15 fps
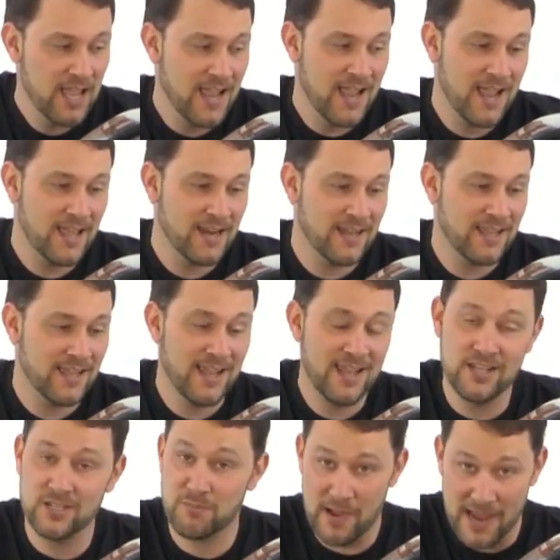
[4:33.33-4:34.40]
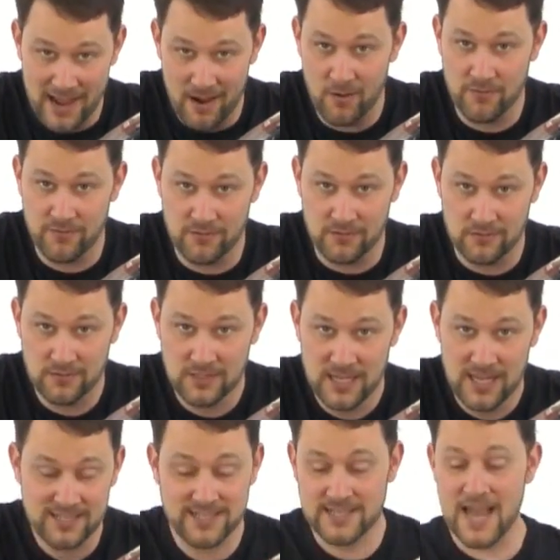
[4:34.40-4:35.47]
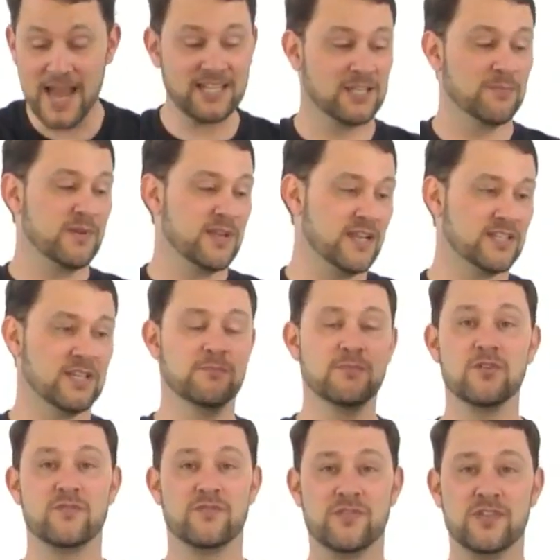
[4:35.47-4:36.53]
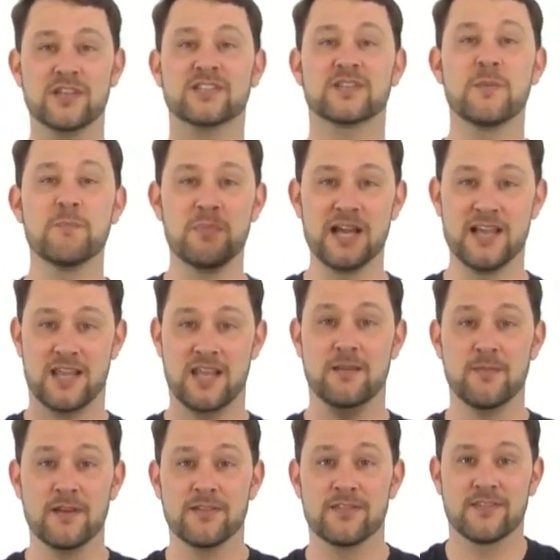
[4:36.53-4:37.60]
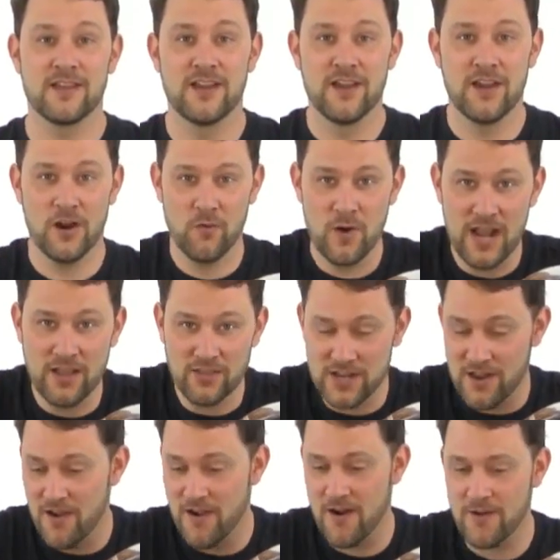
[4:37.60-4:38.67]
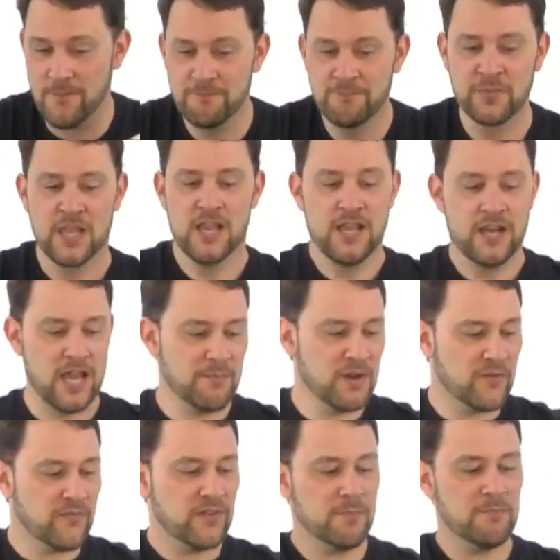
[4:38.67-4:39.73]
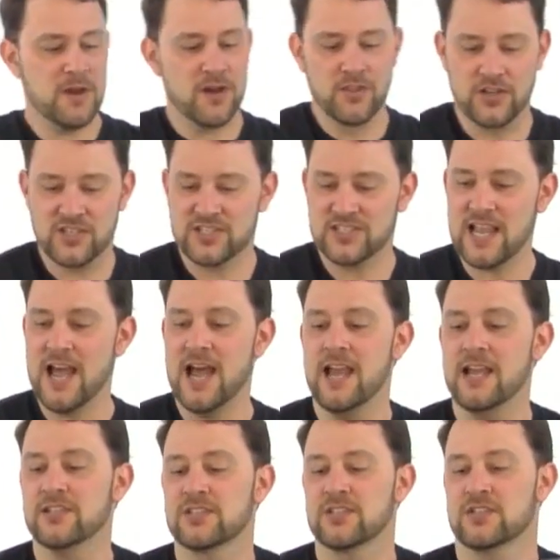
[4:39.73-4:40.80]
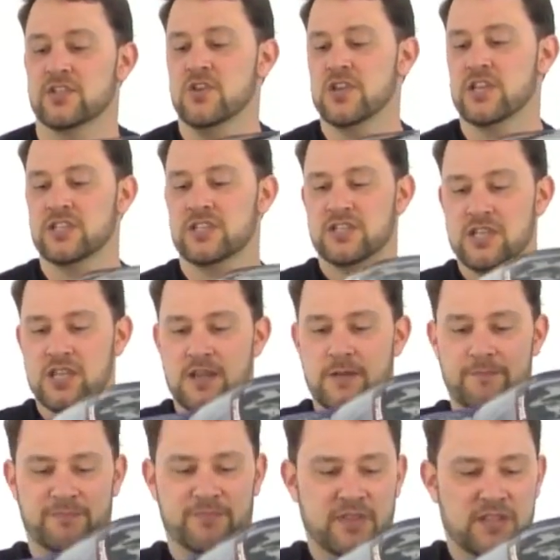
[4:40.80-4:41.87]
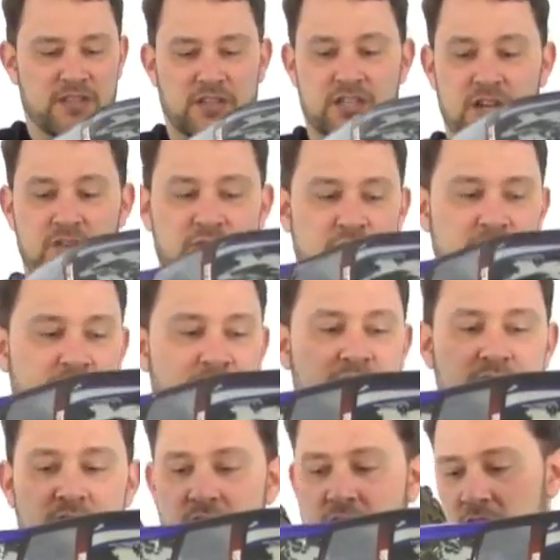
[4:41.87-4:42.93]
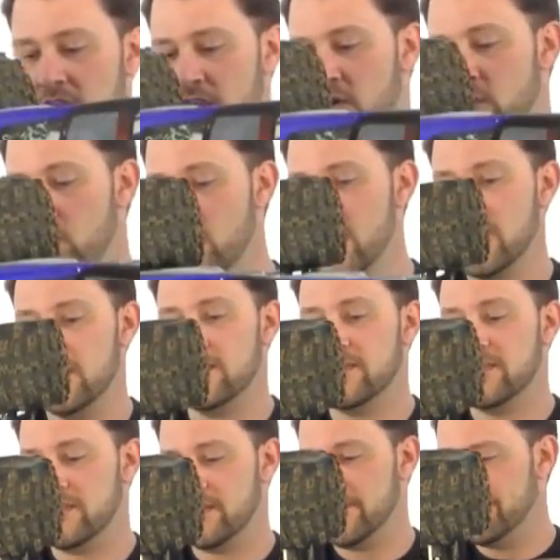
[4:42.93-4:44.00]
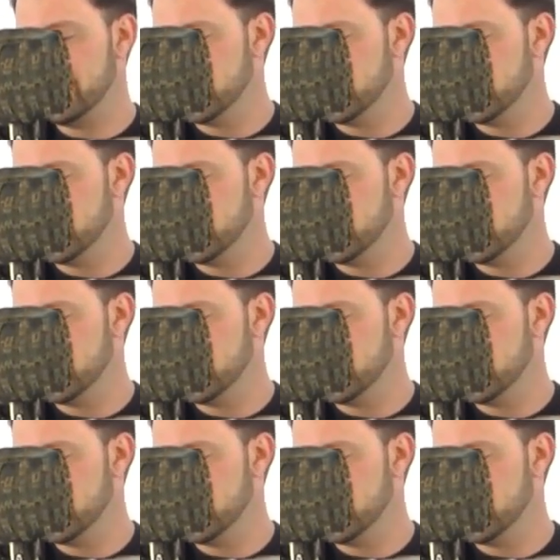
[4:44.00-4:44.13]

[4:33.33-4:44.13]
And it is powerful. It's got to be to move this behemoth around the yard. Now, I'm going to flip them on their sides so you can see the difference in width